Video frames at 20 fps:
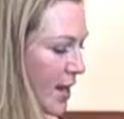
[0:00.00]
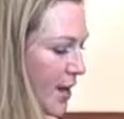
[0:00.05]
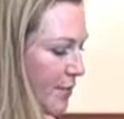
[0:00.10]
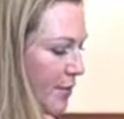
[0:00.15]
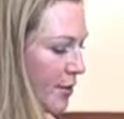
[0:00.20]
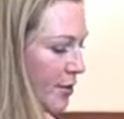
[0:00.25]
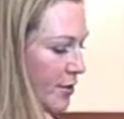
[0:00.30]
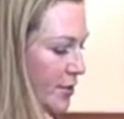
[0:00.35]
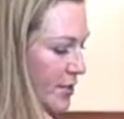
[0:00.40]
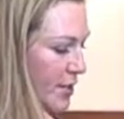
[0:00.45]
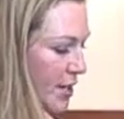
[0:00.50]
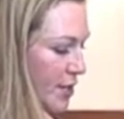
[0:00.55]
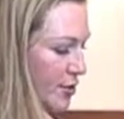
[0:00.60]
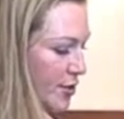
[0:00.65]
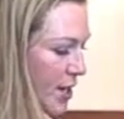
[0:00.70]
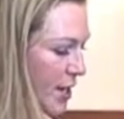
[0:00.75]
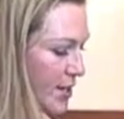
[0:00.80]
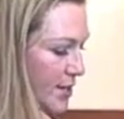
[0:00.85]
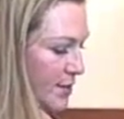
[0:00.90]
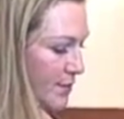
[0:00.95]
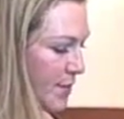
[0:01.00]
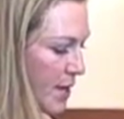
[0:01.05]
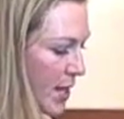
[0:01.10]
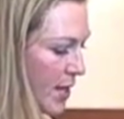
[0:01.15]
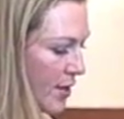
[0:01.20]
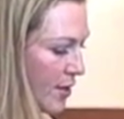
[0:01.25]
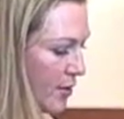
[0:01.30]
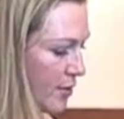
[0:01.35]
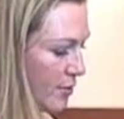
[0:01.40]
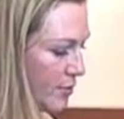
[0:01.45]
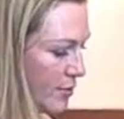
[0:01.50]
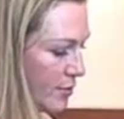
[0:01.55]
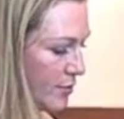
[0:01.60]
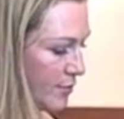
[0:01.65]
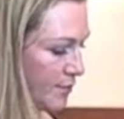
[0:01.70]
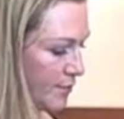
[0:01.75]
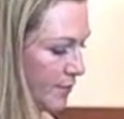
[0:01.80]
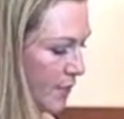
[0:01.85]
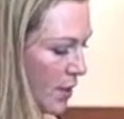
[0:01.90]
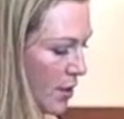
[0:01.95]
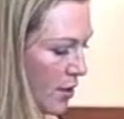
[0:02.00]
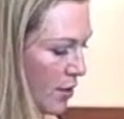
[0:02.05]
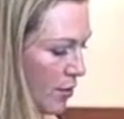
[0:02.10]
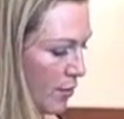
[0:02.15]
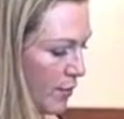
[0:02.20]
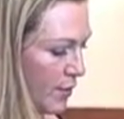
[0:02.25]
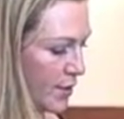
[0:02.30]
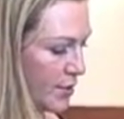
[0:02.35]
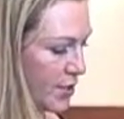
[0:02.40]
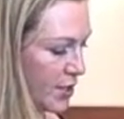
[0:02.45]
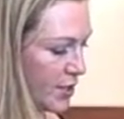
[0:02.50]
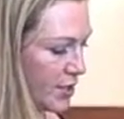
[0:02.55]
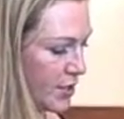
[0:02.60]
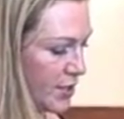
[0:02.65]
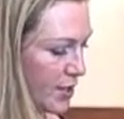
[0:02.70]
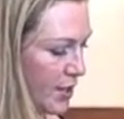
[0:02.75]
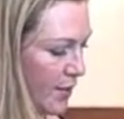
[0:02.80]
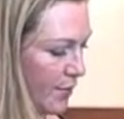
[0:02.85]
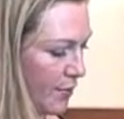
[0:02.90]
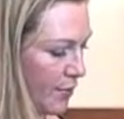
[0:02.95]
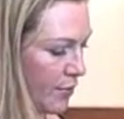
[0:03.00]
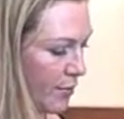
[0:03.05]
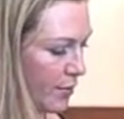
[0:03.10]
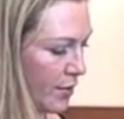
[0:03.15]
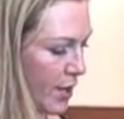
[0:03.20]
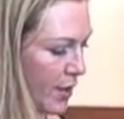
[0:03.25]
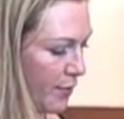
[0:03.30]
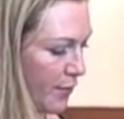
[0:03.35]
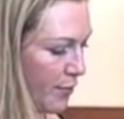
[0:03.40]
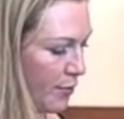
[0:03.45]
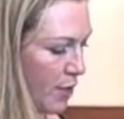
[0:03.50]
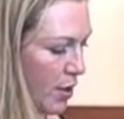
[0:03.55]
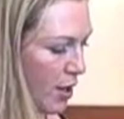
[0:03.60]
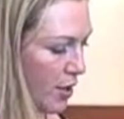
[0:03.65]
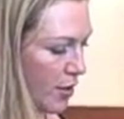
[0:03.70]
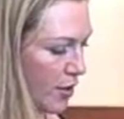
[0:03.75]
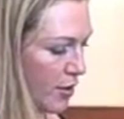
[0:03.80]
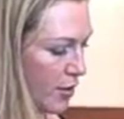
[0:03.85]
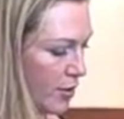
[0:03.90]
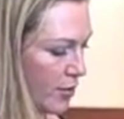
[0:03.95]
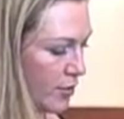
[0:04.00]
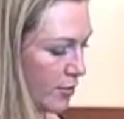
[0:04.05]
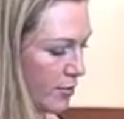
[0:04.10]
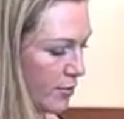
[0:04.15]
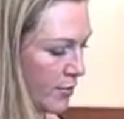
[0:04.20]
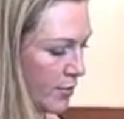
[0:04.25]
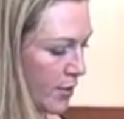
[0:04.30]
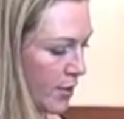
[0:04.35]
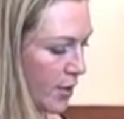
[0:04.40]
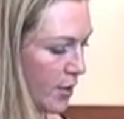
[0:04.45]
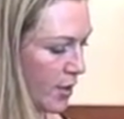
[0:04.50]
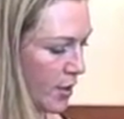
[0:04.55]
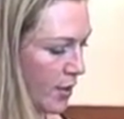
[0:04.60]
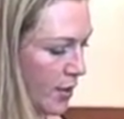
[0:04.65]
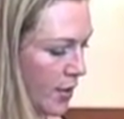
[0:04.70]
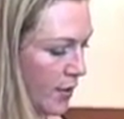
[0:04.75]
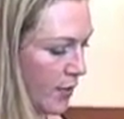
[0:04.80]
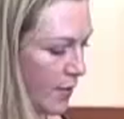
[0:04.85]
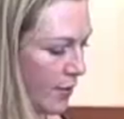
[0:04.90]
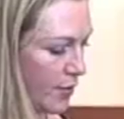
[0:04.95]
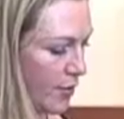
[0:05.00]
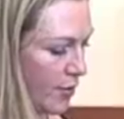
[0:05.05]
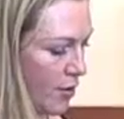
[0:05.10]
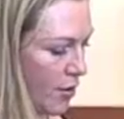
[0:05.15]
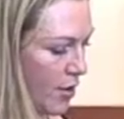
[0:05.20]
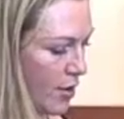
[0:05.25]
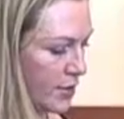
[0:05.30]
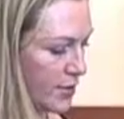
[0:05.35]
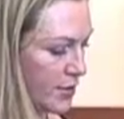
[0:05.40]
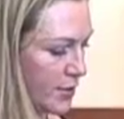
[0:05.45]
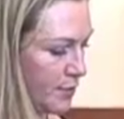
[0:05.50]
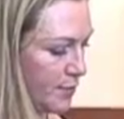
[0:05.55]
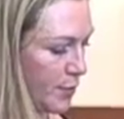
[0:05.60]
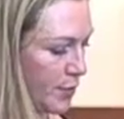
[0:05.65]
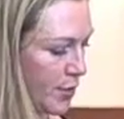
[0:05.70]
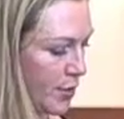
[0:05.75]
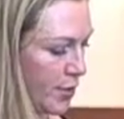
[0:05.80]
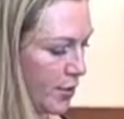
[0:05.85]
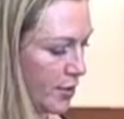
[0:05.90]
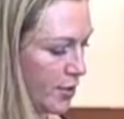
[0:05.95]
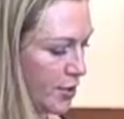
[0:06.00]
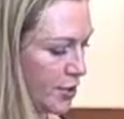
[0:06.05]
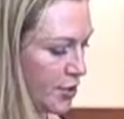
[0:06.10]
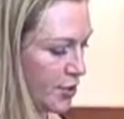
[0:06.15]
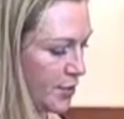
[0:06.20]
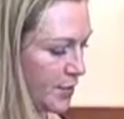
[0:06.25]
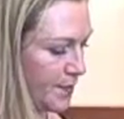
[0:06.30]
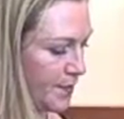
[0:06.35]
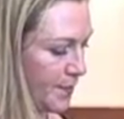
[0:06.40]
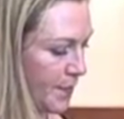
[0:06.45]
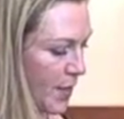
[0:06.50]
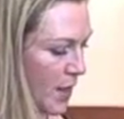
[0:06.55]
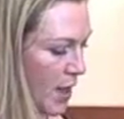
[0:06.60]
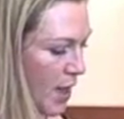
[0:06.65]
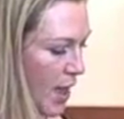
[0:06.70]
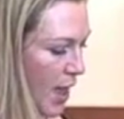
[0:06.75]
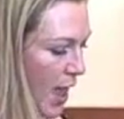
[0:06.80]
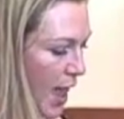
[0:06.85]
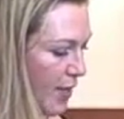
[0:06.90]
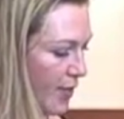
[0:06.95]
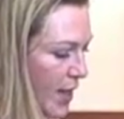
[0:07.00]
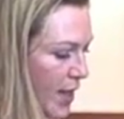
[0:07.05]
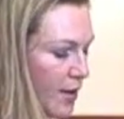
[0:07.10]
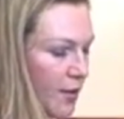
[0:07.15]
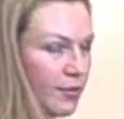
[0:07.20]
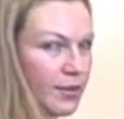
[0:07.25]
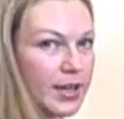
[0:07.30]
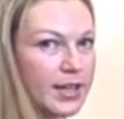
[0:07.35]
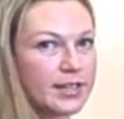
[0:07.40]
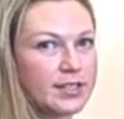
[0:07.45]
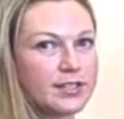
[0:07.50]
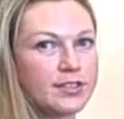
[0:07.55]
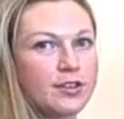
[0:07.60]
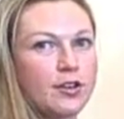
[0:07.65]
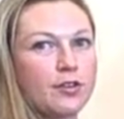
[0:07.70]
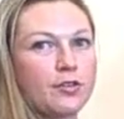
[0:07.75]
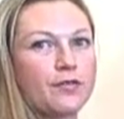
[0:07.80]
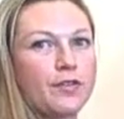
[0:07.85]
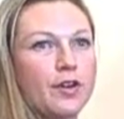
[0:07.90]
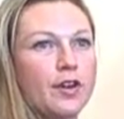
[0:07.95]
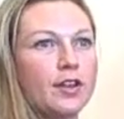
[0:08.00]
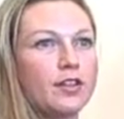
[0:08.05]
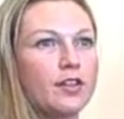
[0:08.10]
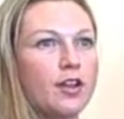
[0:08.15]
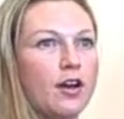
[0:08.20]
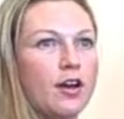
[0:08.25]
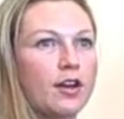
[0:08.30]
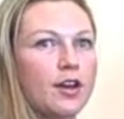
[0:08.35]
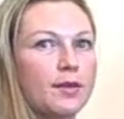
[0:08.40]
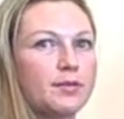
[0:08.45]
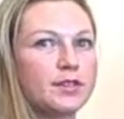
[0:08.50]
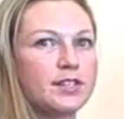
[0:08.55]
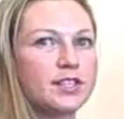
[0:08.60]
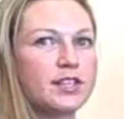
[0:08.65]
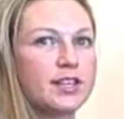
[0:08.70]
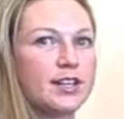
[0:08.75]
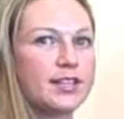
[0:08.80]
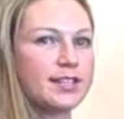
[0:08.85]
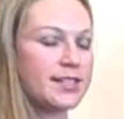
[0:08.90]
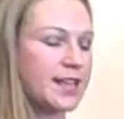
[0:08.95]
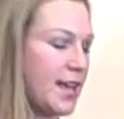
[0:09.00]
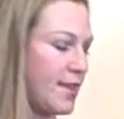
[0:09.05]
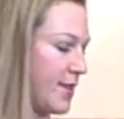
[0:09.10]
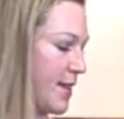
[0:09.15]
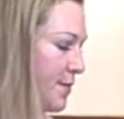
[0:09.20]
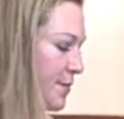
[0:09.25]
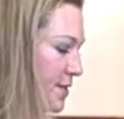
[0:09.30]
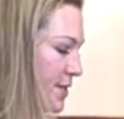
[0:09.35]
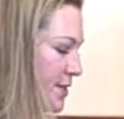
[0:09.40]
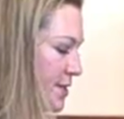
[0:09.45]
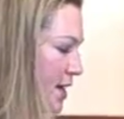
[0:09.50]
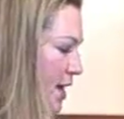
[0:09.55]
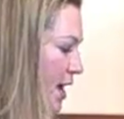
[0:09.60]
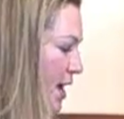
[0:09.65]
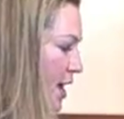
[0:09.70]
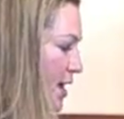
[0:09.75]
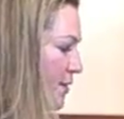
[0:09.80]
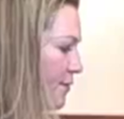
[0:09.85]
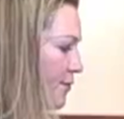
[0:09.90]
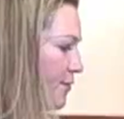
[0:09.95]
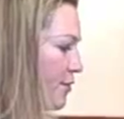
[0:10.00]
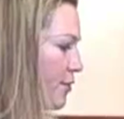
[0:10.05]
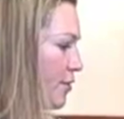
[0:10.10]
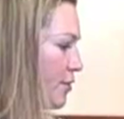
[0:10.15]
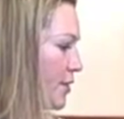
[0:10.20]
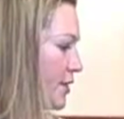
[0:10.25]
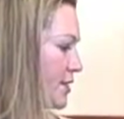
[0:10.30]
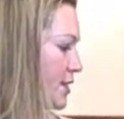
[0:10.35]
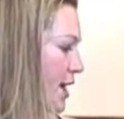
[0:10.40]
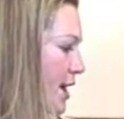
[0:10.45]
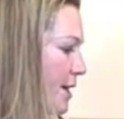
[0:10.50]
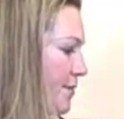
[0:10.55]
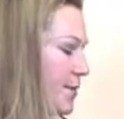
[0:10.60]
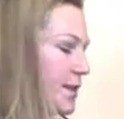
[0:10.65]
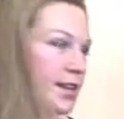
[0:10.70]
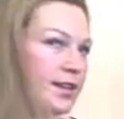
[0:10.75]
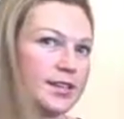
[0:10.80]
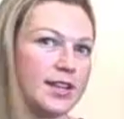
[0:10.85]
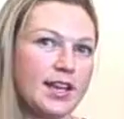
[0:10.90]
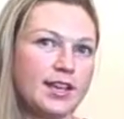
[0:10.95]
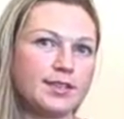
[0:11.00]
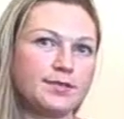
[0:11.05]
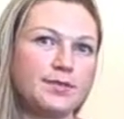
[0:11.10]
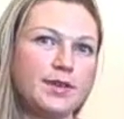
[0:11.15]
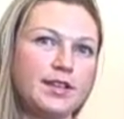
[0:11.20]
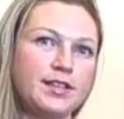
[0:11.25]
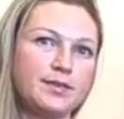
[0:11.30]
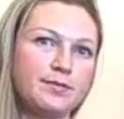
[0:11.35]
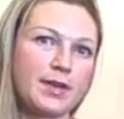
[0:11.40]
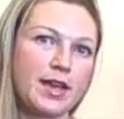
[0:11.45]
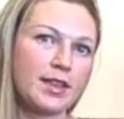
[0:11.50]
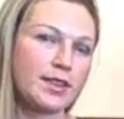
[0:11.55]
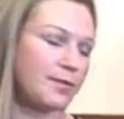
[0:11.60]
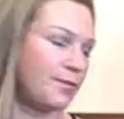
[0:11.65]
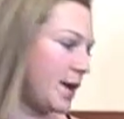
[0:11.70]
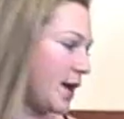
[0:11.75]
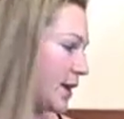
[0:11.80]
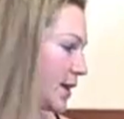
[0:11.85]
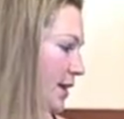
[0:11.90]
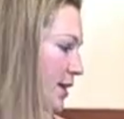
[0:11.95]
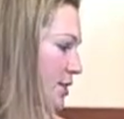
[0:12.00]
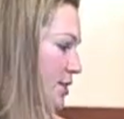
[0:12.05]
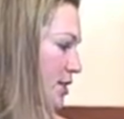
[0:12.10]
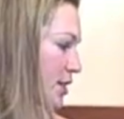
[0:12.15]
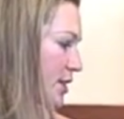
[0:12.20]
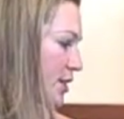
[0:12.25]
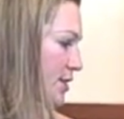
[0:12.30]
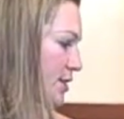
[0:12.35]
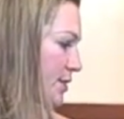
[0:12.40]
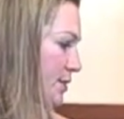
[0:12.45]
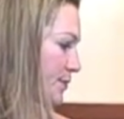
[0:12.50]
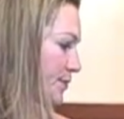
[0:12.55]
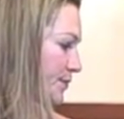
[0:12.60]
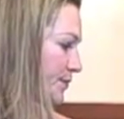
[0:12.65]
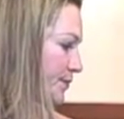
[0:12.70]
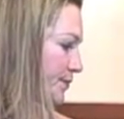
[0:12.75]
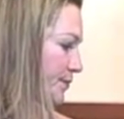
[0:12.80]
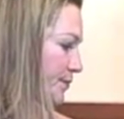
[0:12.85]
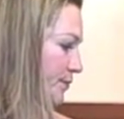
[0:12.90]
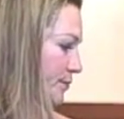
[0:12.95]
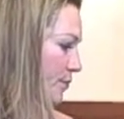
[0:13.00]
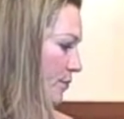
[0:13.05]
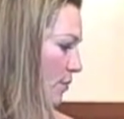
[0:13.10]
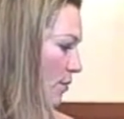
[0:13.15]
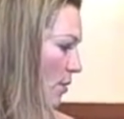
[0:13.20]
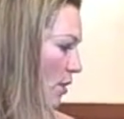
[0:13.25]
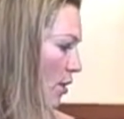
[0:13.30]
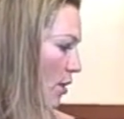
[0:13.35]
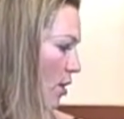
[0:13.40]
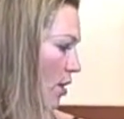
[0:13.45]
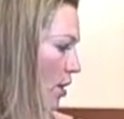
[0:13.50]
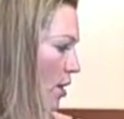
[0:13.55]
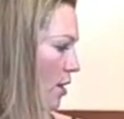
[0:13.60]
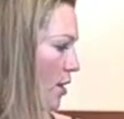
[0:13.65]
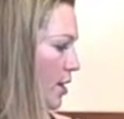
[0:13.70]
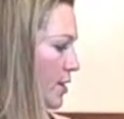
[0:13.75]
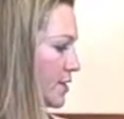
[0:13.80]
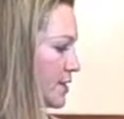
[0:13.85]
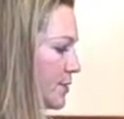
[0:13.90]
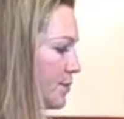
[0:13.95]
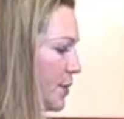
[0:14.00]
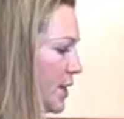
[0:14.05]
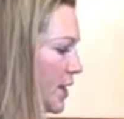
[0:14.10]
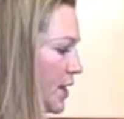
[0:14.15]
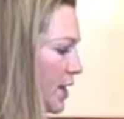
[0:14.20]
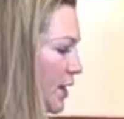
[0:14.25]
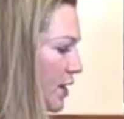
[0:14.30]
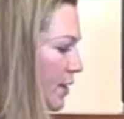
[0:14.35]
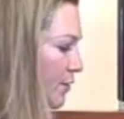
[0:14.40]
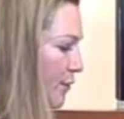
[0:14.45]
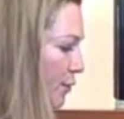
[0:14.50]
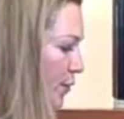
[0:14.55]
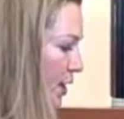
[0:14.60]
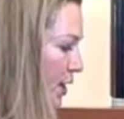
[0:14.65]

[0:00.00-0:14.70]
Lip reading: cover your sun-dried tomatoes, just enough water that they're all submerged. And they don't need to soak very long. I'm just going to set them aside for the time that it takes me to make the pine nut cheese. Speaking of